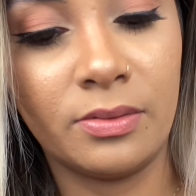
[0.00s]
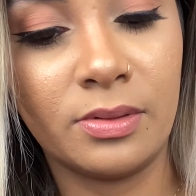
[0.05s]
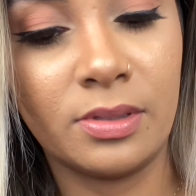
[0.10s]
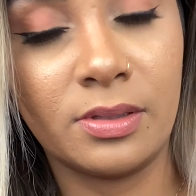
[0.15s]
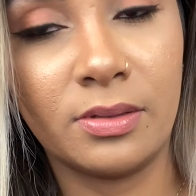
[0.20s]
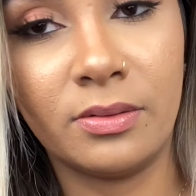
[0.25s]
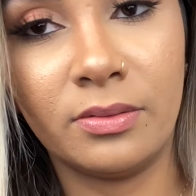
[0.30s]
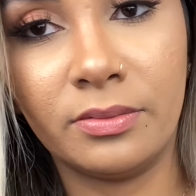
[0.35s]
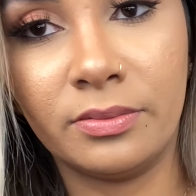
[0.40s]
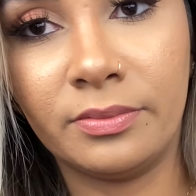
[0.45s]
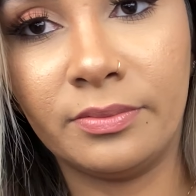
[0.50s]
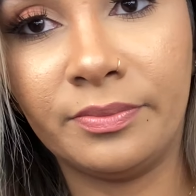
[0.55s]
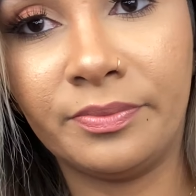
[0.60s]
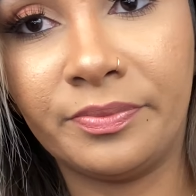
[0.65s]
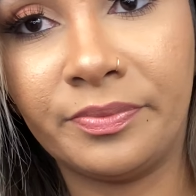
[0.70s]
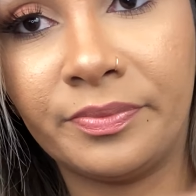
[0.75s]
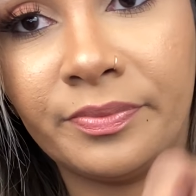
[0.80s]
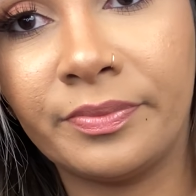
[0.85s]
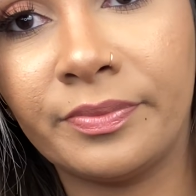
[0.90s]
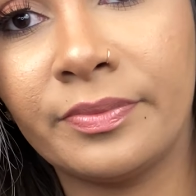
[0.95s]
So
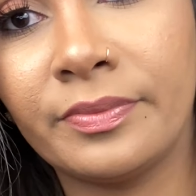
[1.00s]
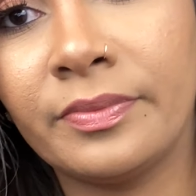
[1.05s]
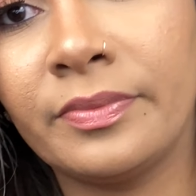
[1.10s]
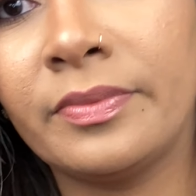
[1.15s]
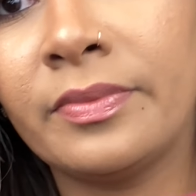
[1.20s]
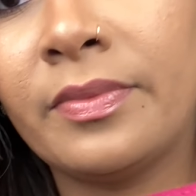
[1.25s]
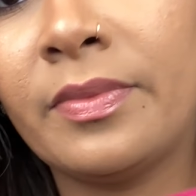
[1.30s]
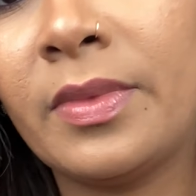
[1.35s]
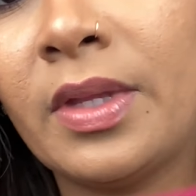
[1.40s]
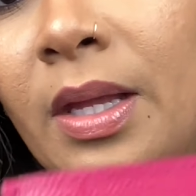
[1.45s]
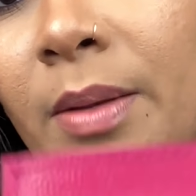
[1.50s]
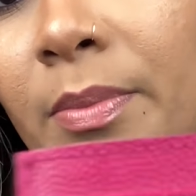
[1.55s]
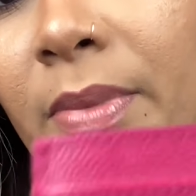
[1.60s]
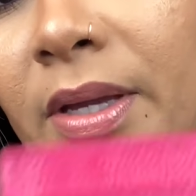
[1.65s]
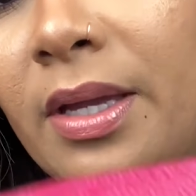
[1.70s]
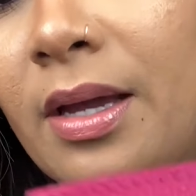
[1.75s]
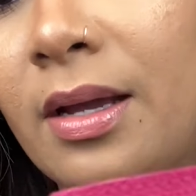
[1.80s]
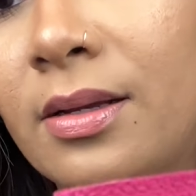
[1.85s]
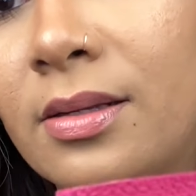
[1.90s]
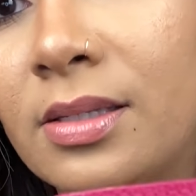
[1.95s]
but
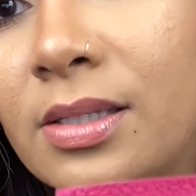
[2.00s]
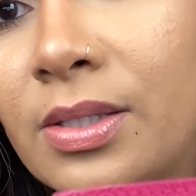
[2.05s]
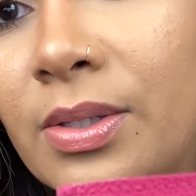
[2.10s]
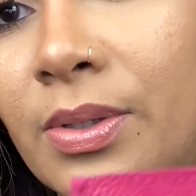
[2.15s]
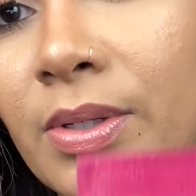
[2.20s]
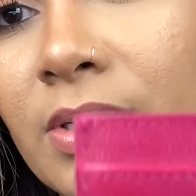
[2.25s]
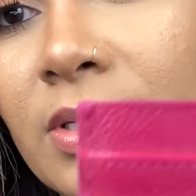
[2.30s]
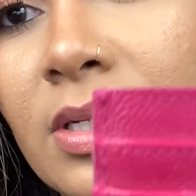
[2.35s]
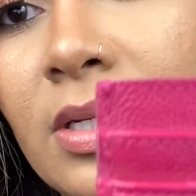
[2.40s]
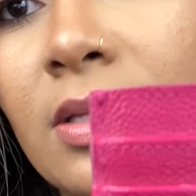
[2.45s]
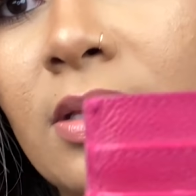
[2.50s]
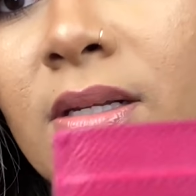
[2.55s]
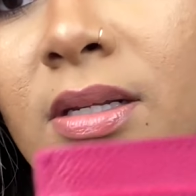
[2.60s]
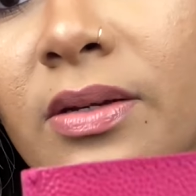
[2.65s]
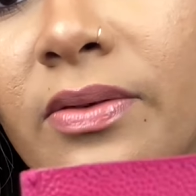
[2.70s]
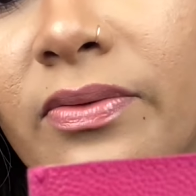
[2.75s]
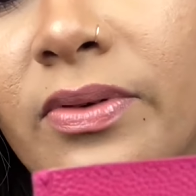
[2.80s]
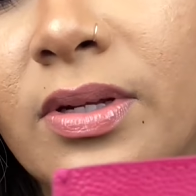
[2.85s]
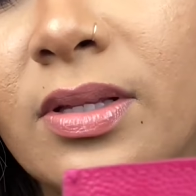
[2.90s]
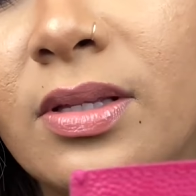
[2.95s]
yeah, so you see the
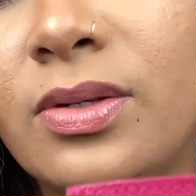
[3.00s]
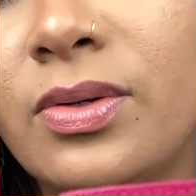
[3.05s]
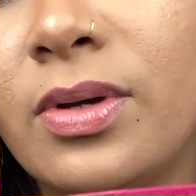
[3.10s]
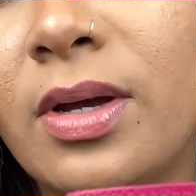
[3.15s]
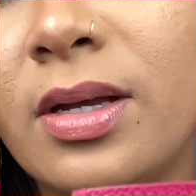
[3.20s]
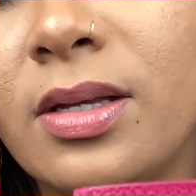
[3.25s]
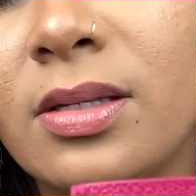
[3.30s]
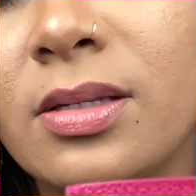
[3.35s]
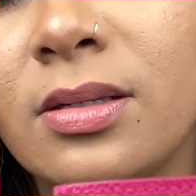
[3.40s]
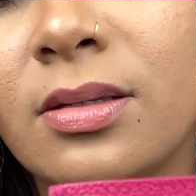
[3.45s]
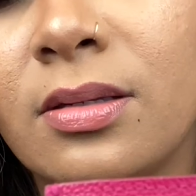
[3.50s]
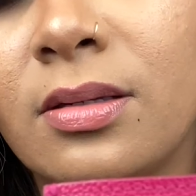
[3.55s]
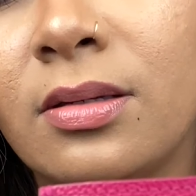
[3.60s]
difference, you guys?